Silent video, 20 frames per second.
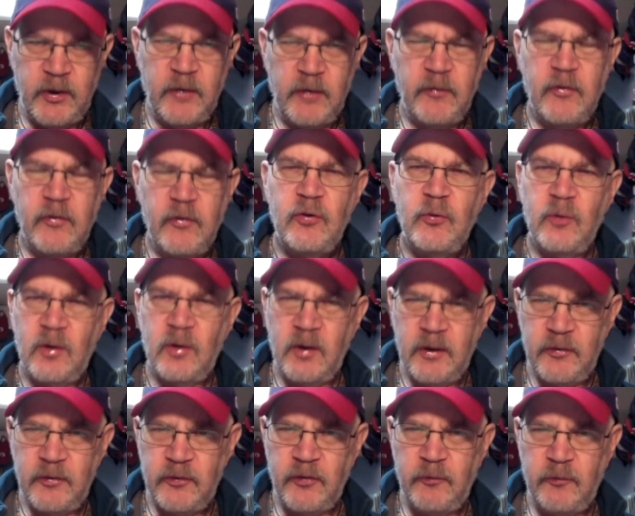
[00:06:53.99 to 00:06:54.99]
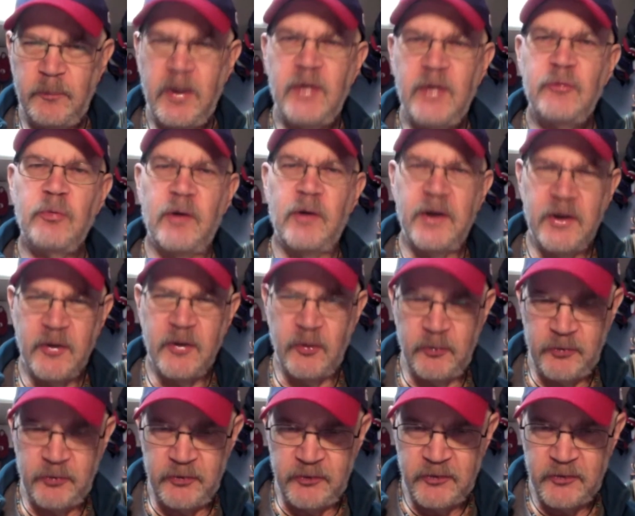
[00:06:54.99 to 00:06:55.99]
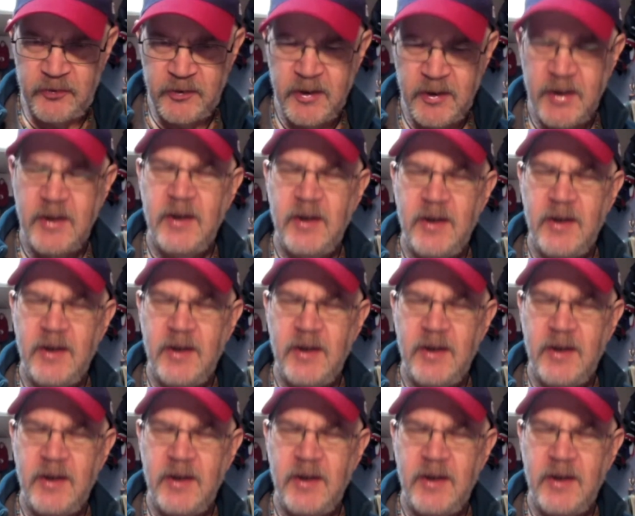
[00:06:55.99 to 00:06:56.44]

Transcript: under the tutelage of base running coaches